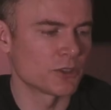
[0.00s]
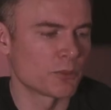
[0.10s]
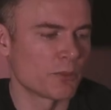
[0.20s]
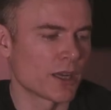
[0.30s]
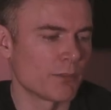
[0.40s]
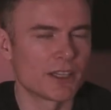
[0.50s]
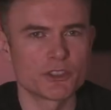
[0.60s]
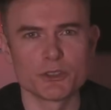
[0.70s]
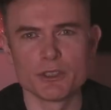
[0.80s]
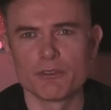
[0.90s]
which would become an
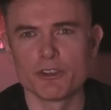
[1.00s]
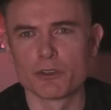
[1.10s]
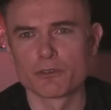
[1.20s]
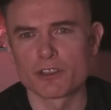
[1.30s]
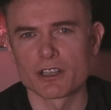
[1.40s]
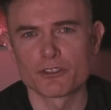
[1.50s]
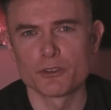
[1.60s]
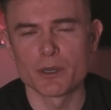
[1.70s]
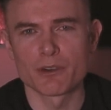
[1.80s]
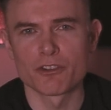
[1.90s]
issue if you're going for a
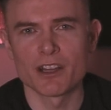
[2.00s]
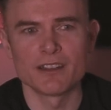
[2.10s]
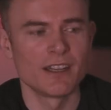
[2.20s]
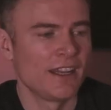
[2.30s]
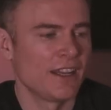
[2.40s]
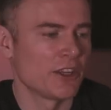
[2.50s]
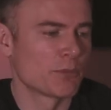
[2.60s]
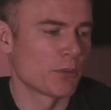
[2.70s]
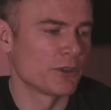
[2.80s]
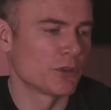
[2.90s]
2-hour run. You
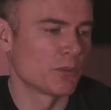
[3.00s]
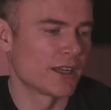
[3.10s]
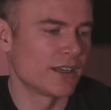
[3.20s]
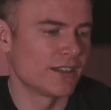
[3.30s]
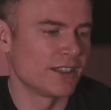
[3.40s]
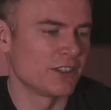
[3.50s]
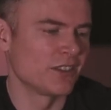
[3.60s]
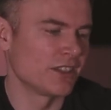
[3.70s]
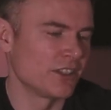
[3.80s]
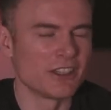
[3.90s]
probably don't want to,
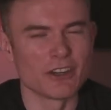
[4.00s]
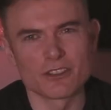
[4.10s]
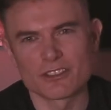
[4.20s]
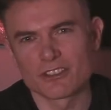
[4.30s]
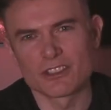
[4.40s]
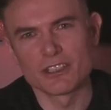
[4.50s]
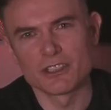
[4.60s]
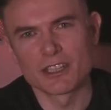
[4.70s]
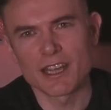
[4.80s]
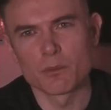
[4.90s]
it's just,
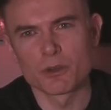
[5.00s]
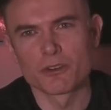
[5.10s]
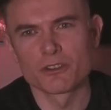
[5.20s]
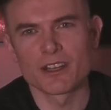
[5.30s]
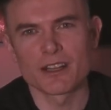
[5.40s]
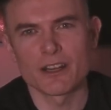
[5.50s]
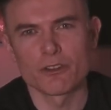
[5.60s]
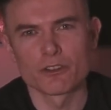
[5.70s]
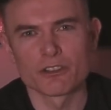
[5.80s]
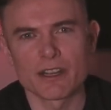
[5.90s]
you kind of want to know exactly how
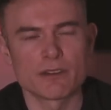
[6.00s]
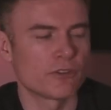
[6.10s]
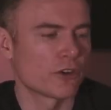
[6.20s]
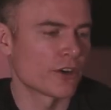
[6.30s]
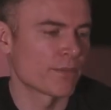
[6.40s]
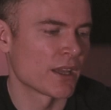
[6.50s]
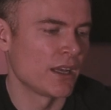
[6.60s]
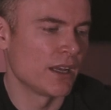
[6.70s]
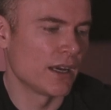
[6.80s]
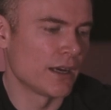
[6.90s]
long you ran for.
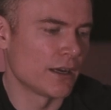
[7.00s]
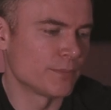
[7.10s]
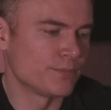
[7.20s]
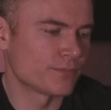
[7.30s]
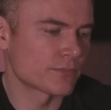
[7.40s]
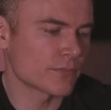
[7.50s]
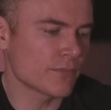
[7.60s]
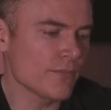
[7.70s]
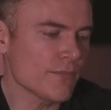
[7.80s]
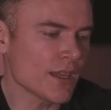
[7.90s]
But
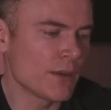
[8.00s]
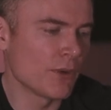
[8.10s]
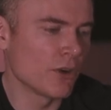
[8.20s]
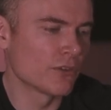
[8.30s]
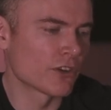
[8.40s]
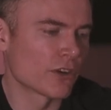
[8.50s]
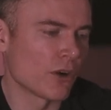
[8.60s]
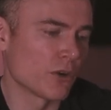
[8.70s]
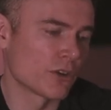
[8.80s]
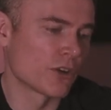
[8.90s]

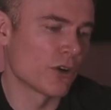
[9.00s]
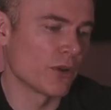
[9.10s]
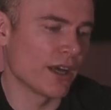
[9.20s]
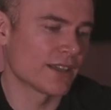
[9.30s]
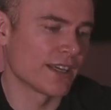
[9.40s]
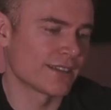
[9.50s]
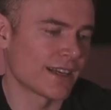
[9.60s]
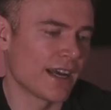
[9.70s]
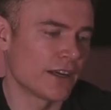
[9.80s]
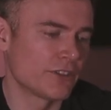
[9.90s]
overall in all, I think it's
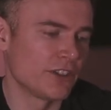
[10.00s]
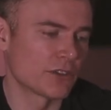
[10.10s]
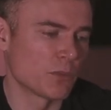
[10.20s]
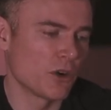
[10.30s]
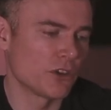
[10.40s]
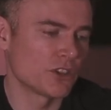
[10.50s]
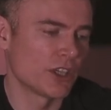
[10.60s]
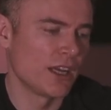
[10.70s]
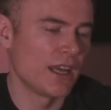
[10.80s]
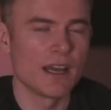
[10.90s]
a half decent watch.
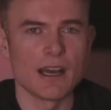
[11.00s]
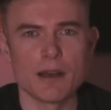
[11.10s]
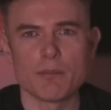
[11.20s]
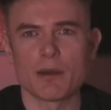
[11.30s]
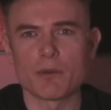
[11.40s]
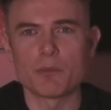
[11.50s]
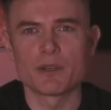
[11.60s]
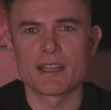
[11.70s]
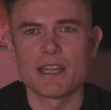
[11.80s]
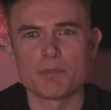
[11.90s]
I
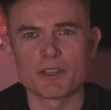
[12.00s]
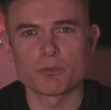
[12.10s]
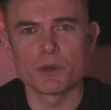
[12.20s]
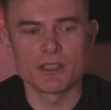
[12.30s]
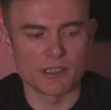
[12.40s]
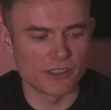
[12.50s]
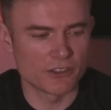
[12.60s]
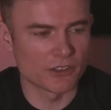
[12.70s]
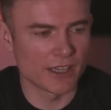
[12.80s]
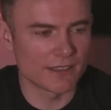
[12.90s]
wouldn't keep this one.
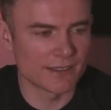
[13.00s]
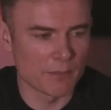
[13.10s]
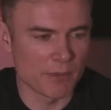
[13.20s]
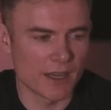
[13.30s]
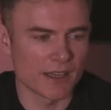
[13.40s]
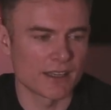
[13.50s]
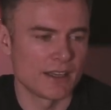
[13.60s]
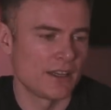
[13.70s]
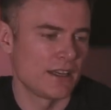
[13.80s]
This is going to get sent back.